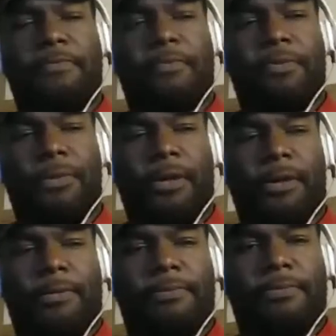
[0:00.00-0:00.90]
Yeah,
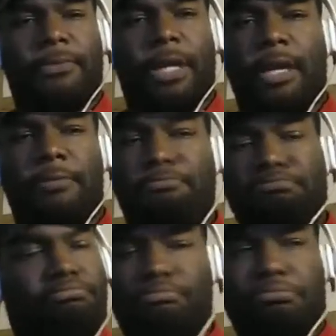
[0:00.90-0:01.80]
like
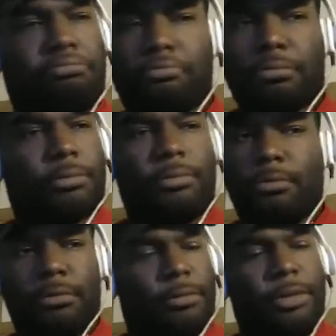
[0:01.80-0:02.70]

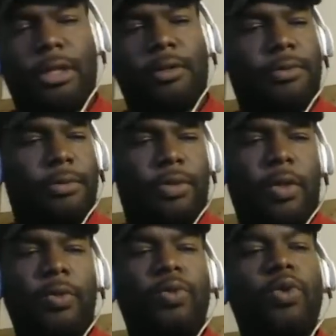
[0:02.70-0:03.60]
don't
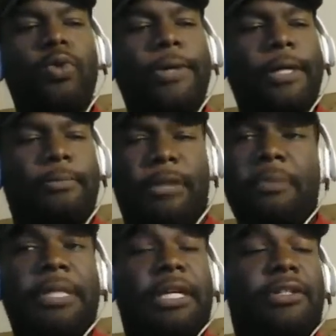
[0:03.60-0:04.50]
do it.
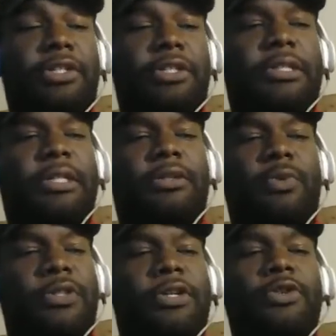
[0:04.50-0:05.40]
Maybe they should just stick to
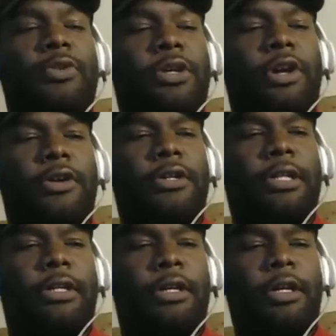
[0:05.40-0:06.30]
what they're doing
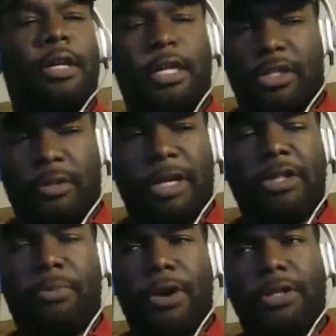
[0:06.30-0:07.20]
currently. Just make
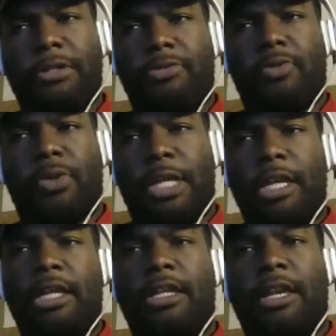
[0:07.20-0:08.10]
the partnerships with the
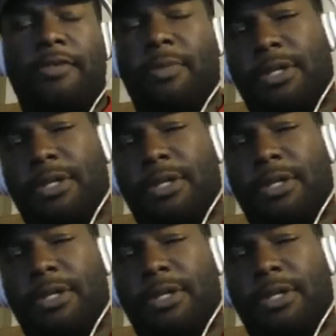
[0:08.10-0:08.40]
indie devs.